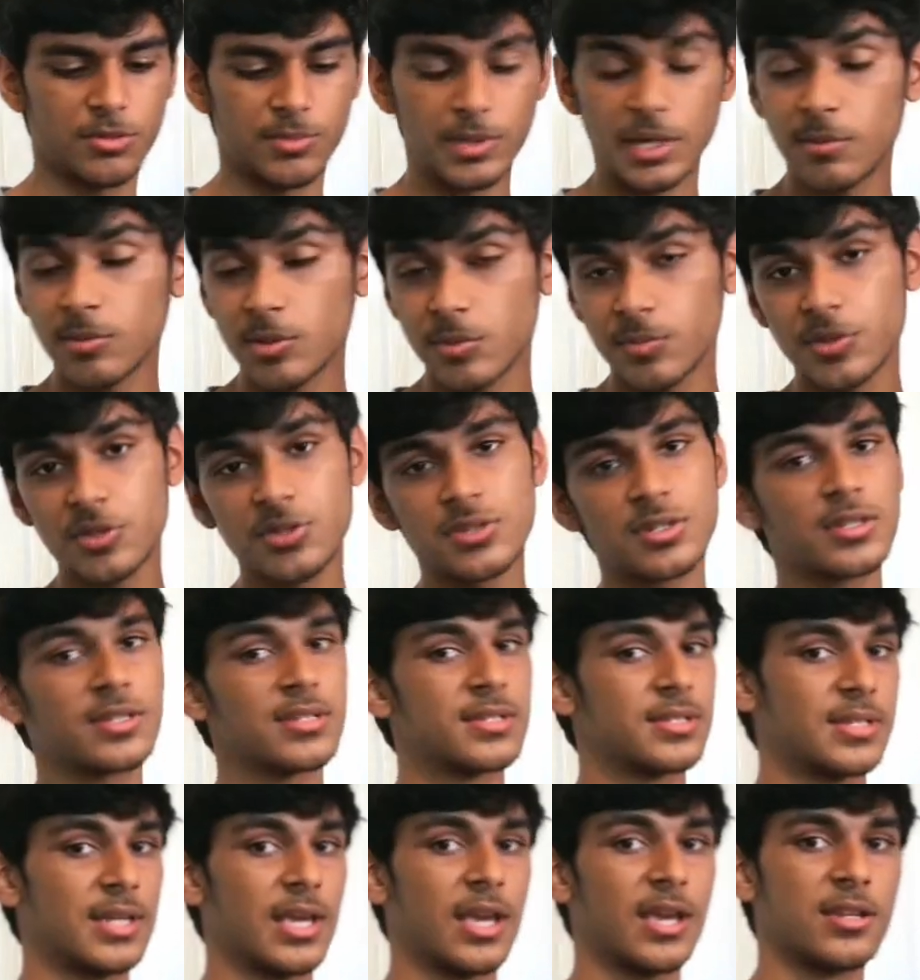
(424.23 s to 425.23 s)
but I'm gonna be using the
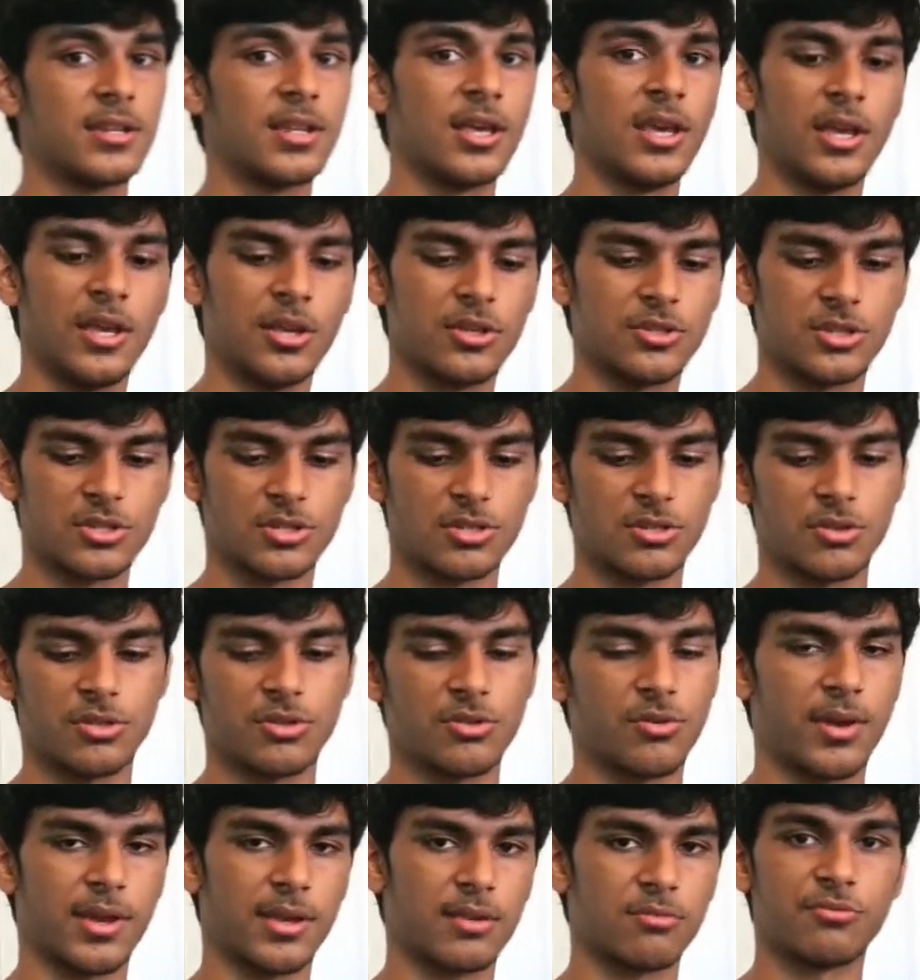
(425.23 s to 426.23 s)
stand just so you
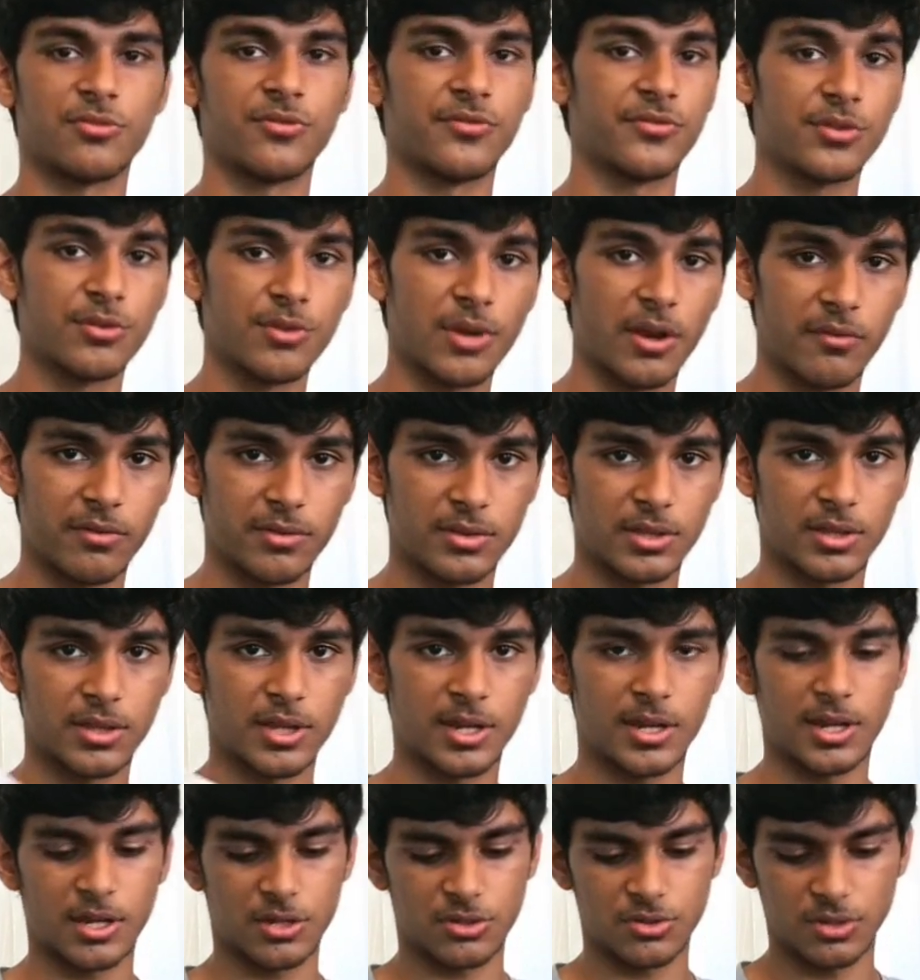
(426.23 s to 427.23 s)
know I can review everything
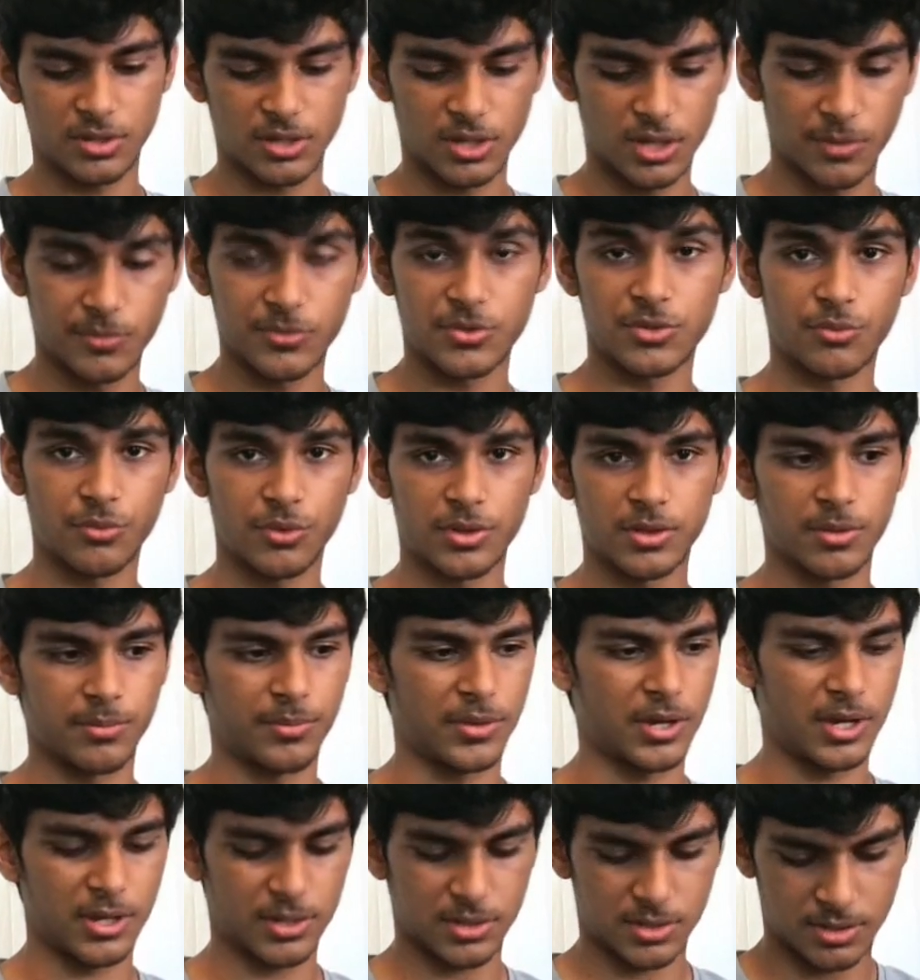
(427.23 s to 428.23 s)
that actually comes with the
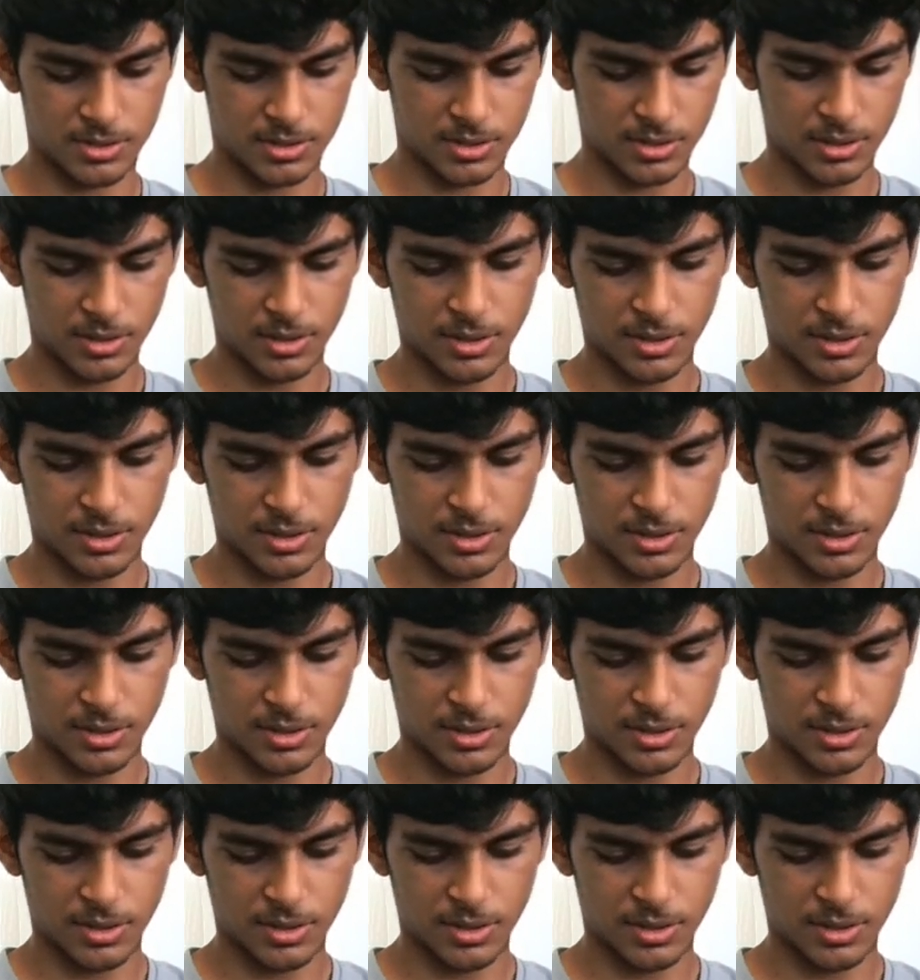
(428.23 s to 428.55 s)
box.